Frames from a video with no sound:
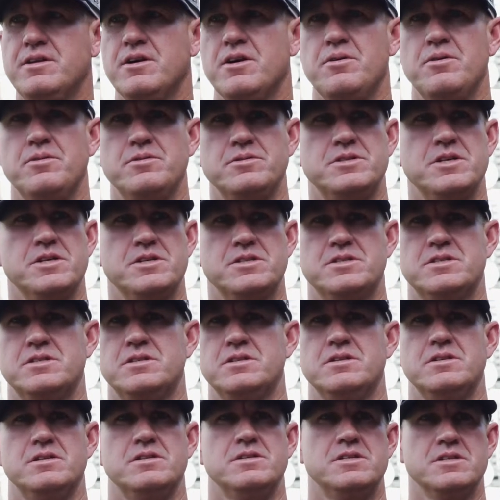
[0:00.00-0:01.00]
you know, just
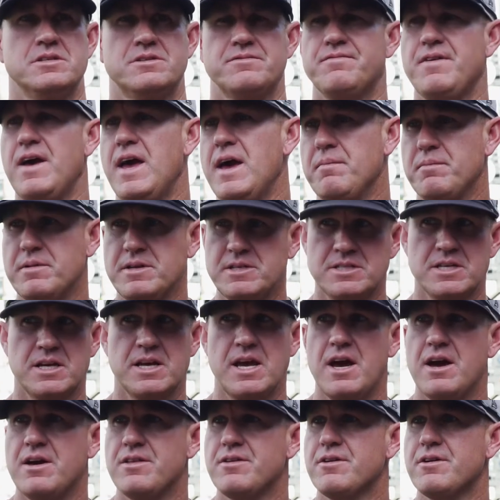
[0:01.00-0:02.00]
just families
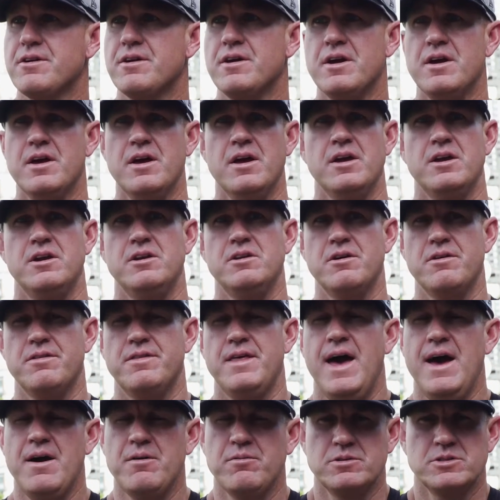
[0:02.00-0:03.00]
together, you know,
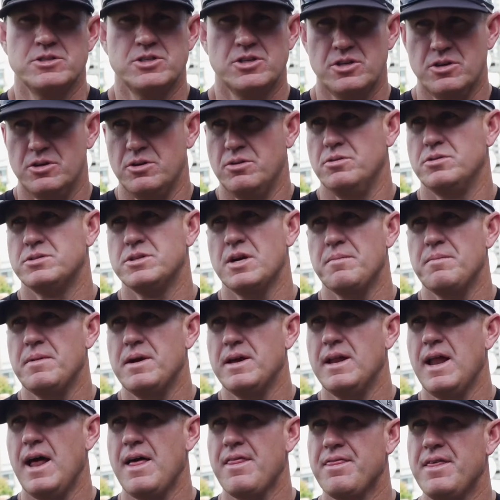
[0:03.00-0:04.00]
that was huge. I
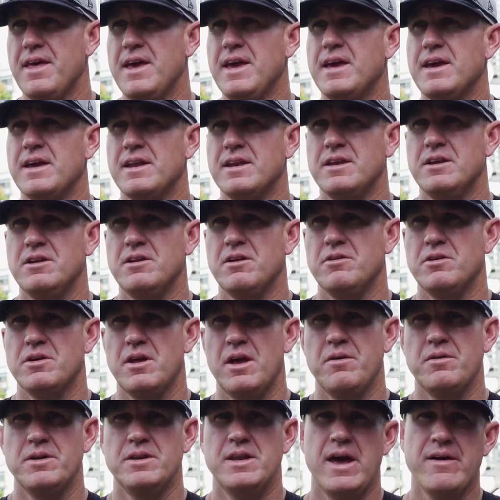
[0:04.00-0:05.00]
mean, I think it, you
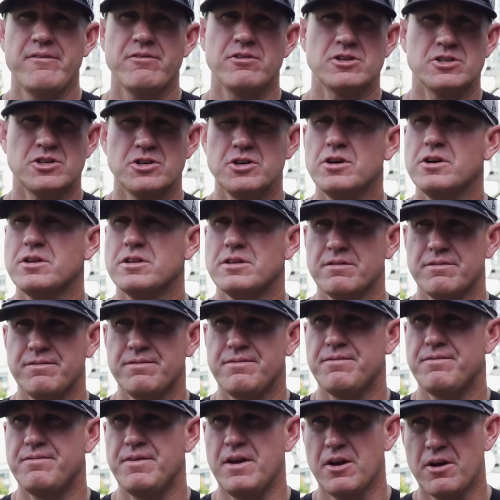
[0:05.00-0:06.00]
know, it never took the
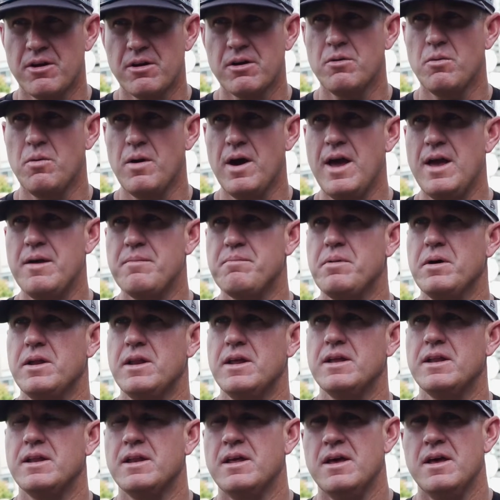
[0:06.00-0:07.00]
fear away, but
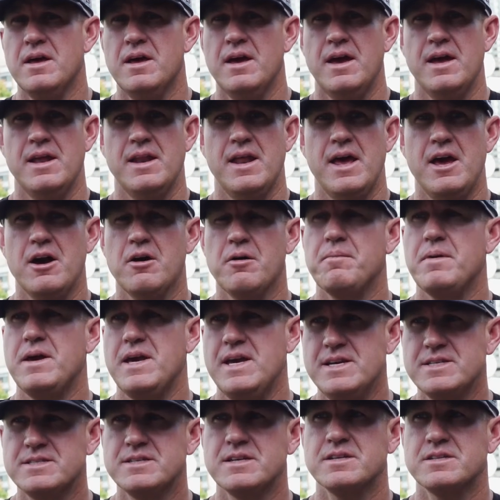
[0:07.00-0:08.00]
it, it helped
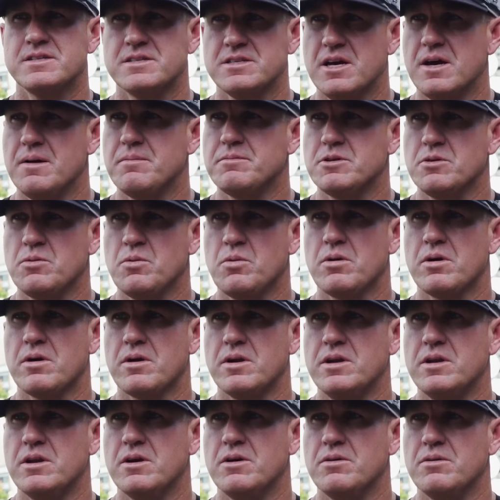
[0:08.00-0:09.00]
ease it some to where
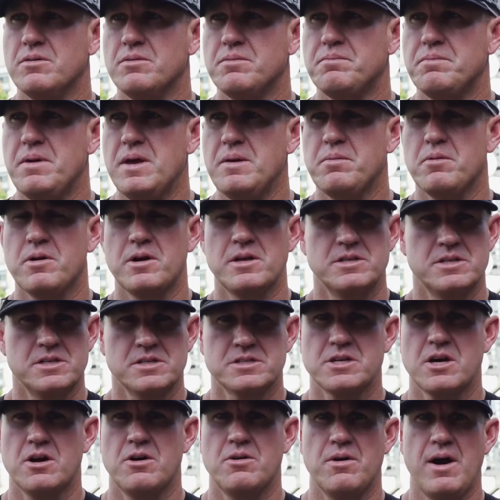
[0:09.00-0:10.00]
you know people could
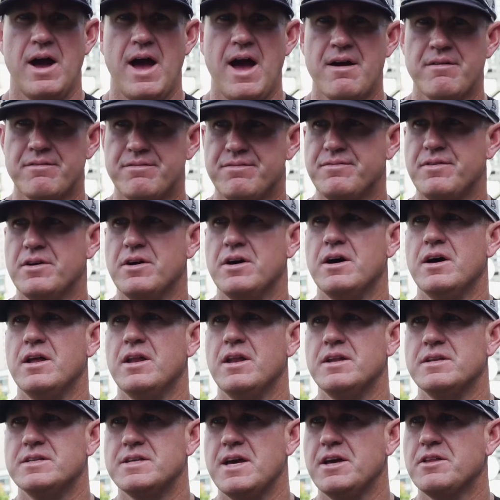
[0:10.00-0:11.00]
just go have fun
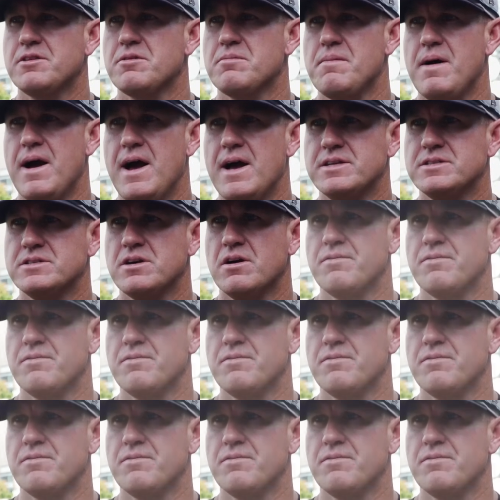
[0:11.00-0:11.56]
and take their minds